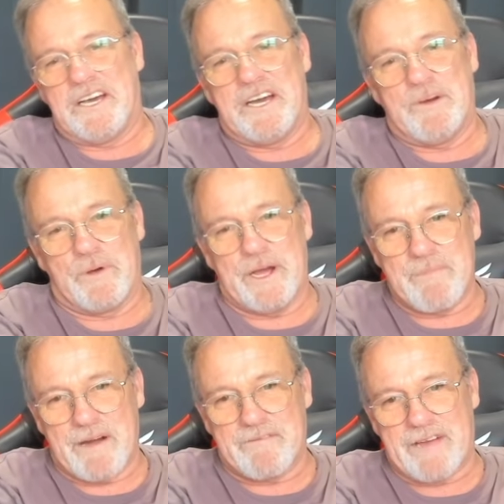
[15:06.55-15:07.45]
And the way
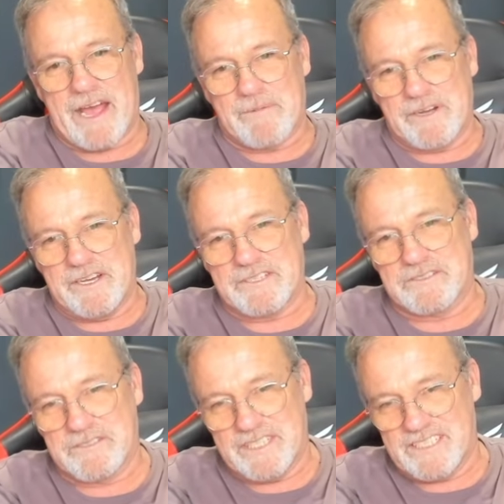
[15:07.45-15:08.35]
my family
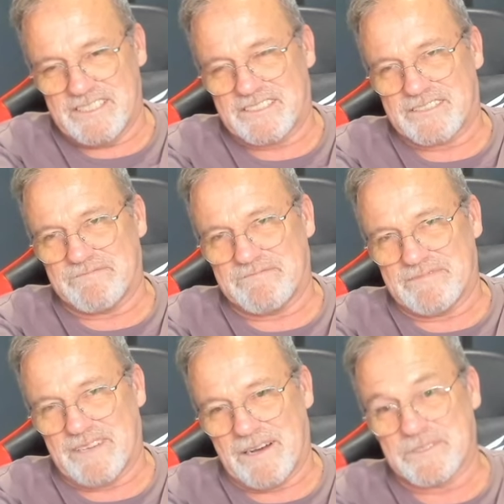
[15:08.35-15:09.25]
history is,
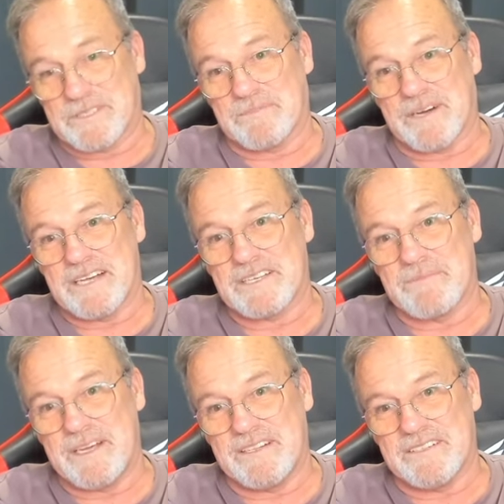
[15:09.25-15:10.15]
I'm surprised I
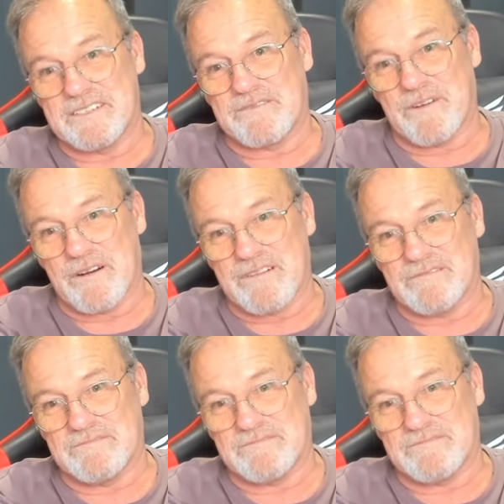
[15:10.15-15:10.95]
made it this far.